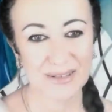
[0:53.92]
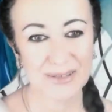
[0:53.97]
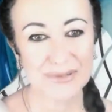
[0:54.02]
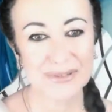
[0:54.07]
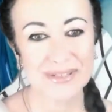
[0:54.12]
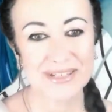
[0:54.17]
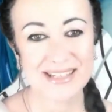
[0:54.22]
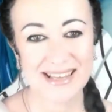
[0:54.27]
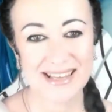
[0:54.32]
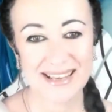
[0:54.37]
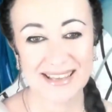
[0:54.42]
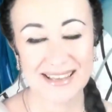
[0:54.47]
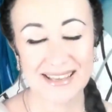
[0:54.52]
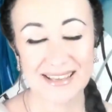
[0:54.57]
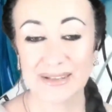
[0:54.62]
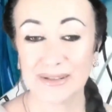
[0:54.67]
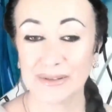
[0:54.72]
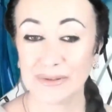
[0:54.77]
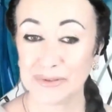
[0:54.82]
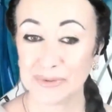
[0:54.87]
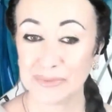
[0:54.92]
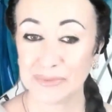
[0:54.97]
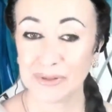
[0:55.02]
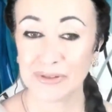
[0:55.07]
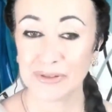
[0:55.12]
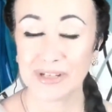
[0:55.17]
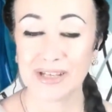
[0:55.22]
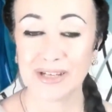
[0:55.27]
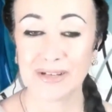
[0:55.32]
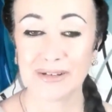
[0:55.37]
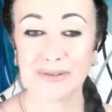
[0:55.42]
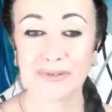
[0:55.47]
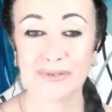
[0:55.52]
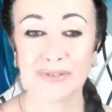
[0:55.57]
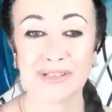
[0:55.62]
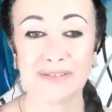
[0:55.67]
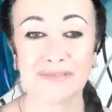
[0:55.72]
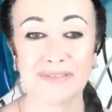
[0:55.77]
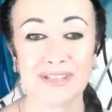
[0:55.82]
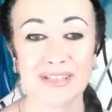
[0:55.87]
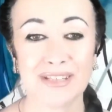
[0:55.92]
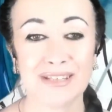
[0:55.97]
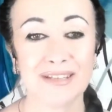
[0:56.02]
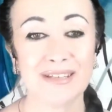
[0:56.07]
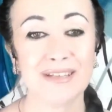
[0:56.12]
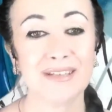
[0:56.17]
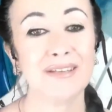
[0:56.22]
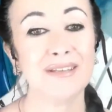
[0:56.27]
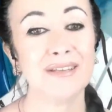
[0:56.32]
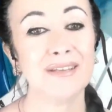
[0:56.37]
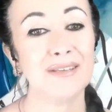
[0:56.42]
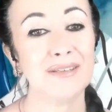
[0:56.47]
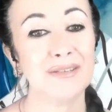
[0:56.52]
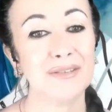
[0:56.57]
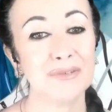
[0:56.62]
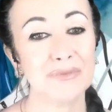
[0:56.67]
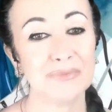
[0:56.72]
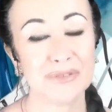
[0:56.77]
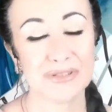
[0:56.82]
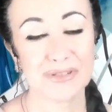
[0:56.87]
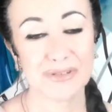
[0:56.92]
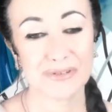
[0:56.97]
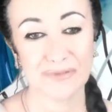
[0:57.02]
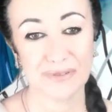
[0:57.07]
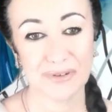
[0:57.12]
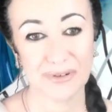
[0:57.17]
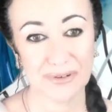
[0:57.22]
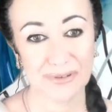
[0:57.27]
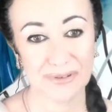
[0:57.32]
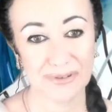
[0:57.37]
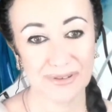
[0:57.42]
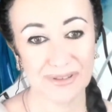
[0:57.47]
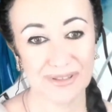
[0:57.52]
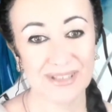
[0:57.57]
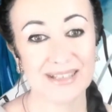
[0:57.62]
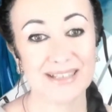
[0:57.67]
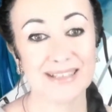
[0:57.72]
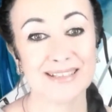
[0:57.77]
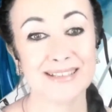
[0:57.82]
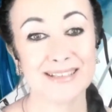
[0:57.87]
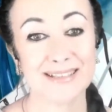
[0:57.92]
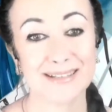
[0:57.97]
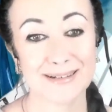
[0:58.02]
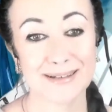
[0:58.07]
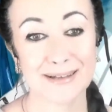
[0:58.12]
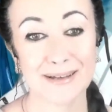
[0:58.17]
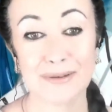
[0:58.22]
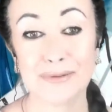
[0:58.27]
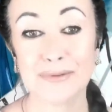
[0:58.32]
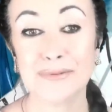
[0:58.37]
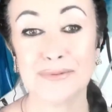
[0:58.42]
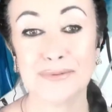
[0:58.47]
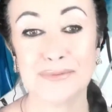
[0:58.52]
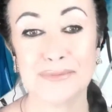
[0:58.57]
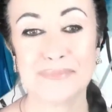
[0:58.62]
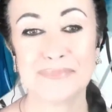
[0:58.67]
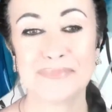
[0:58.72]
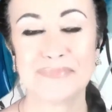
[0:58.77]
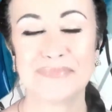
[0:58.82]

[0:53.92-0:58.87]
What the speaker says: Good day, good morning, or good evening, humans of Earth, Rahu.